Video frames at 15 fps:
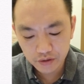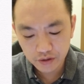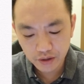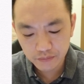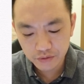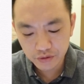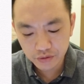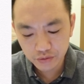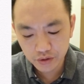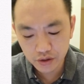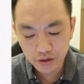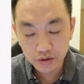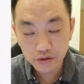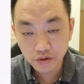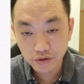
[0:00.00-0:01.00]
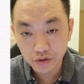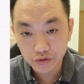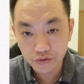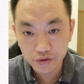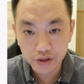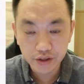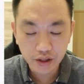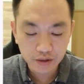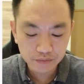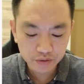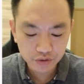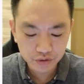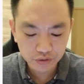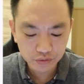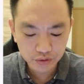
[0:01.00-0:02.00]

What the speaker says: Times 2 here. So 3 times 2,